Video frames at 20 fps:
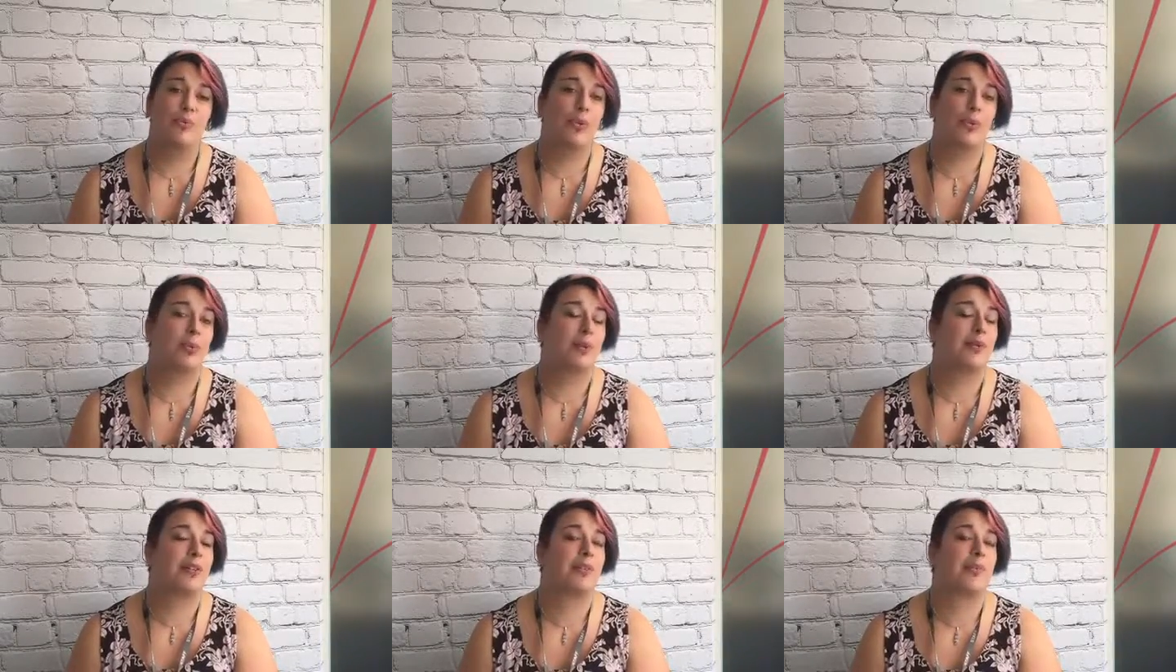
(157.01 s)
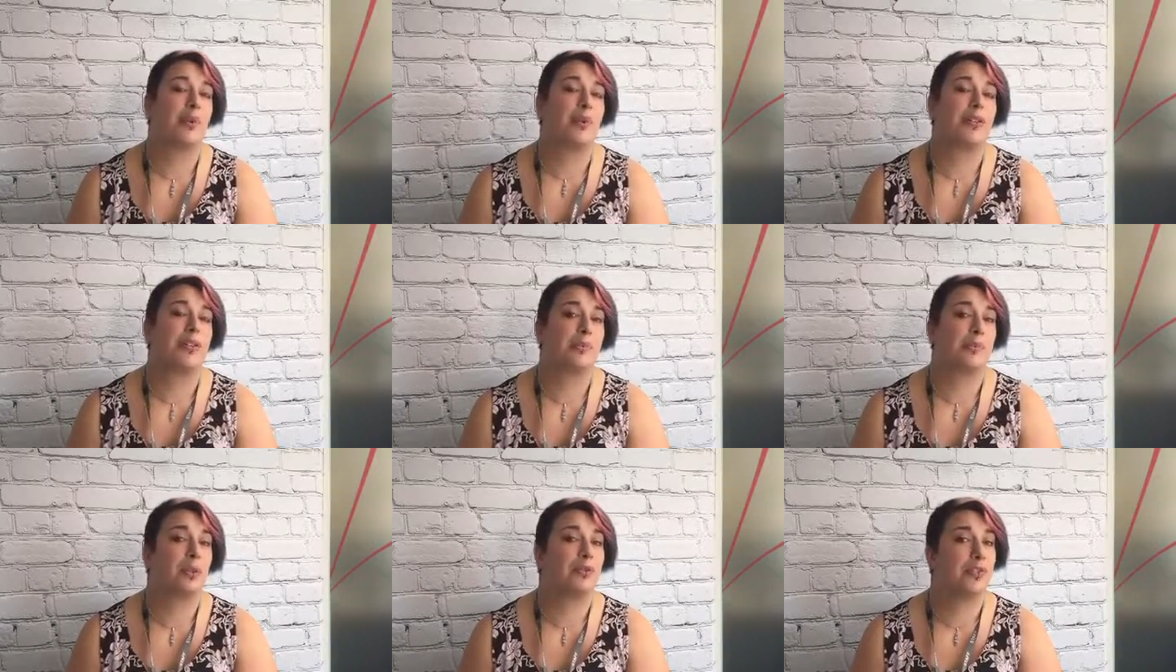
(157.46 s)
will be
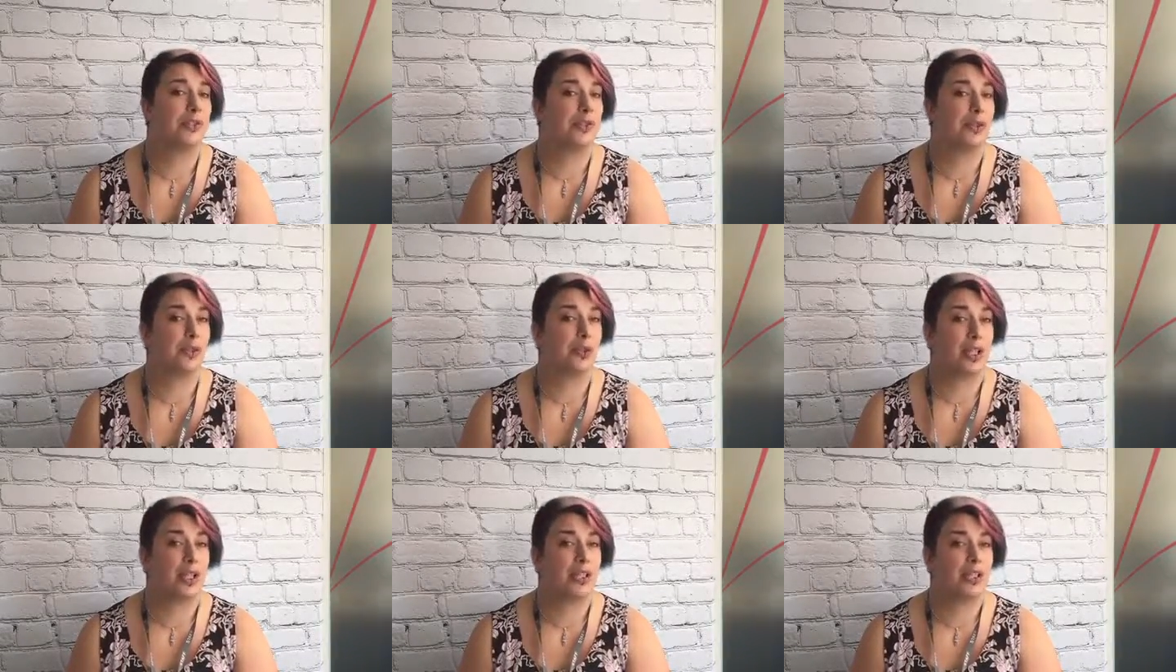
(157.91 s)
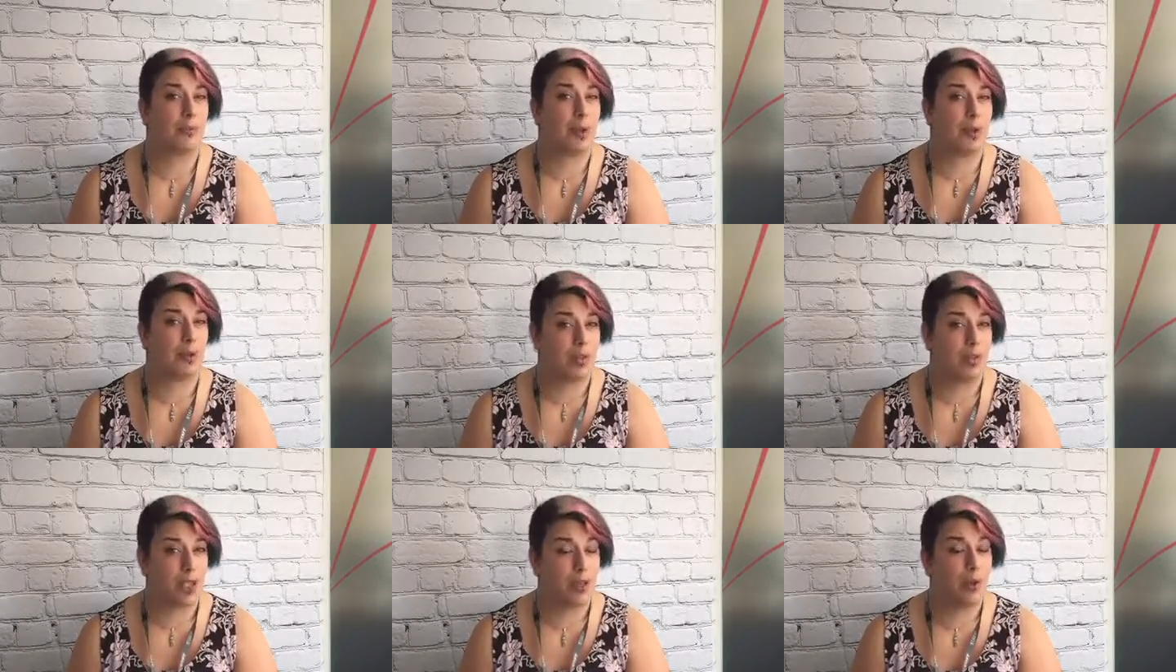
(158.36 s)
responsible for talking to
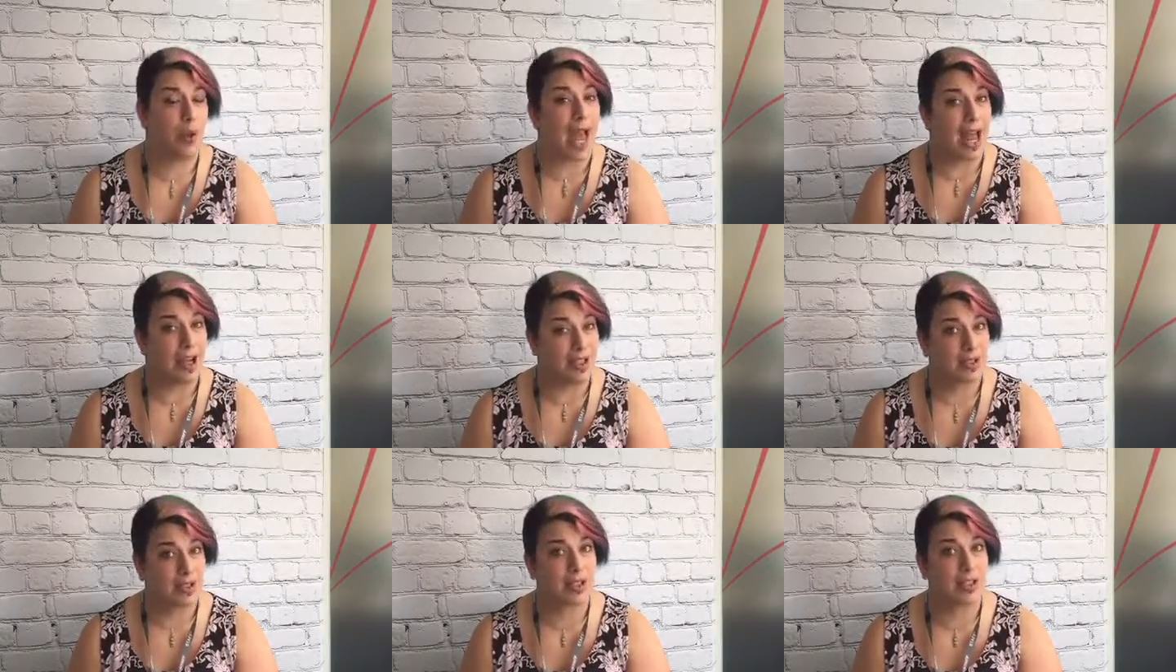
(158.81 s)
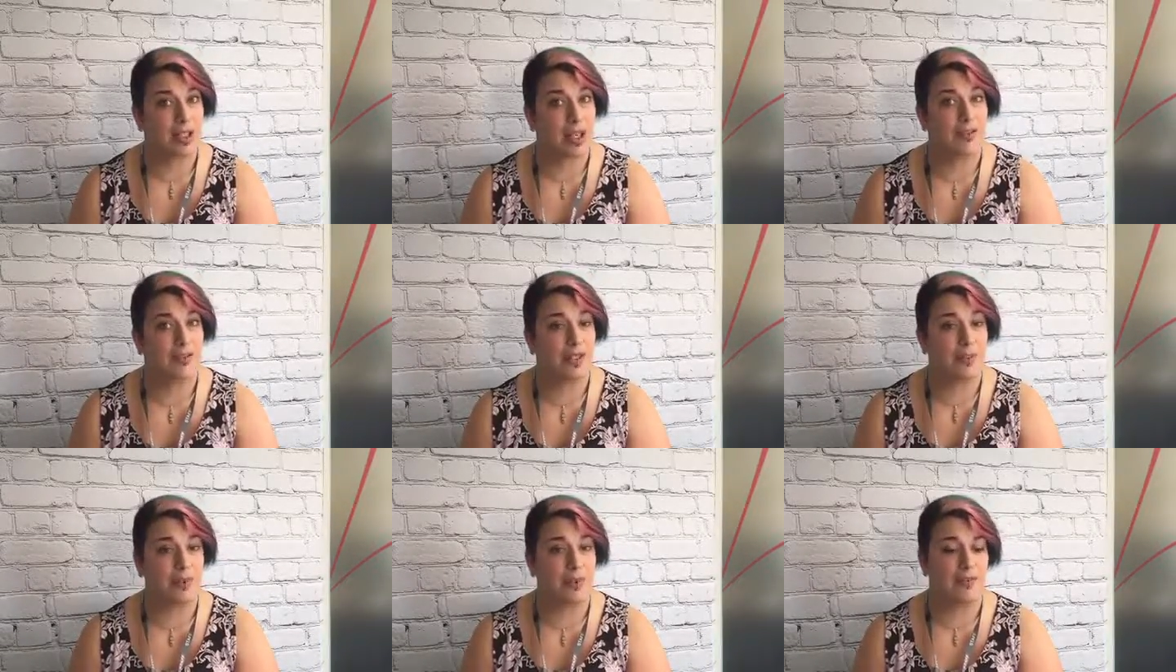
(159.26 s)
both you and your
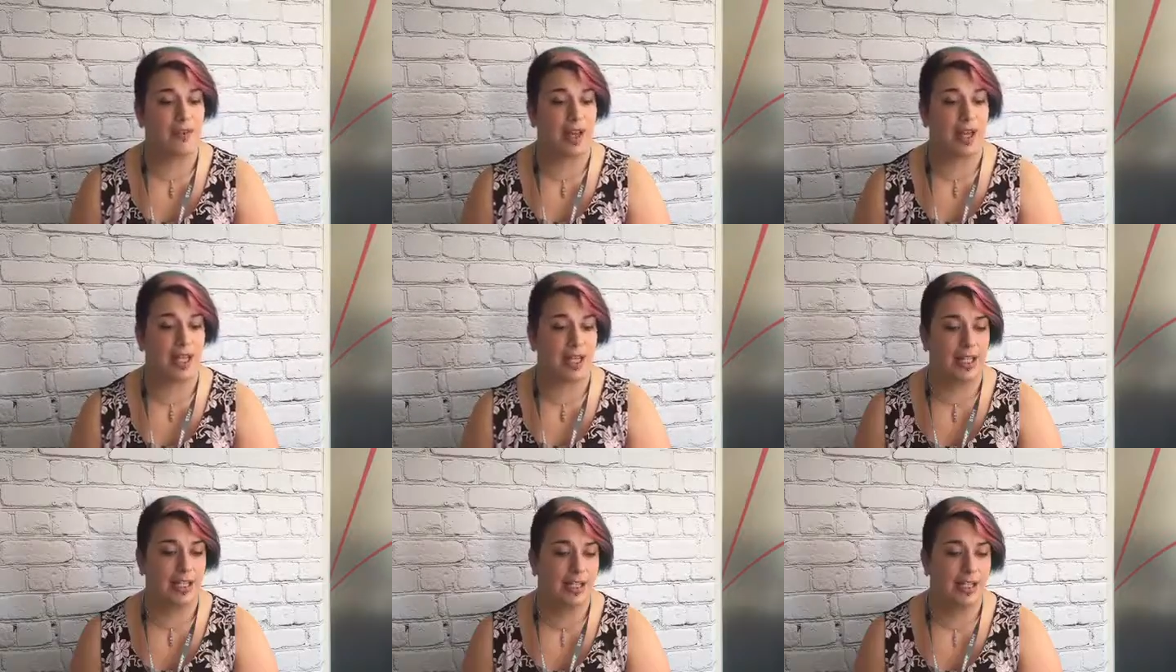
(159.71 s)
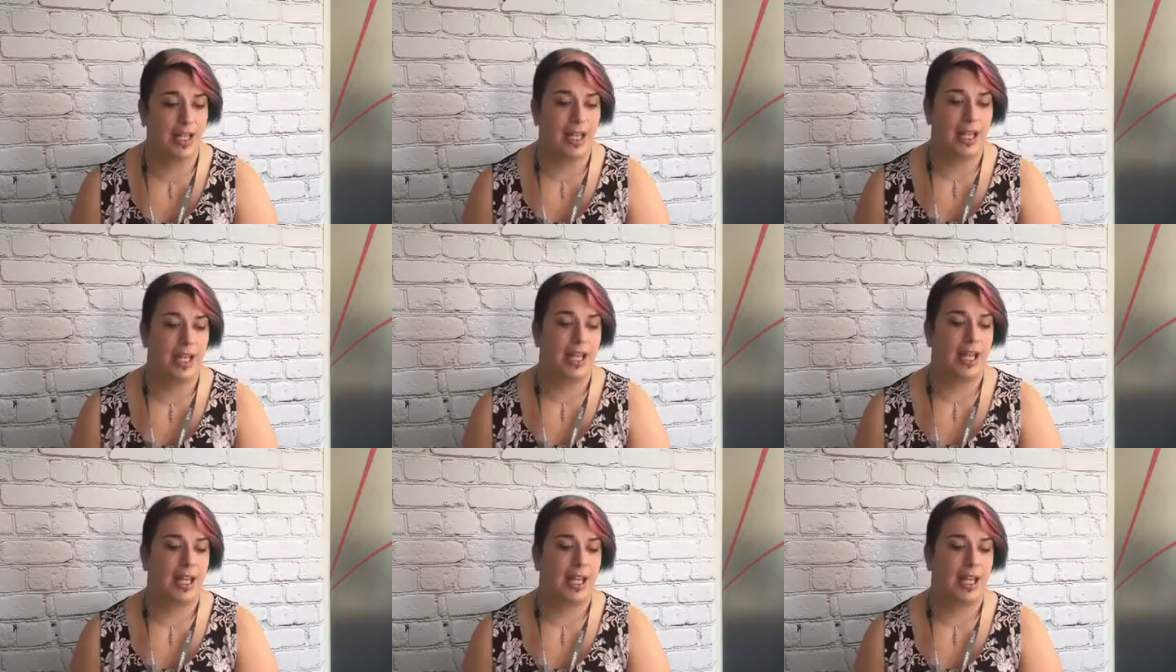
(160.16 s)
service provider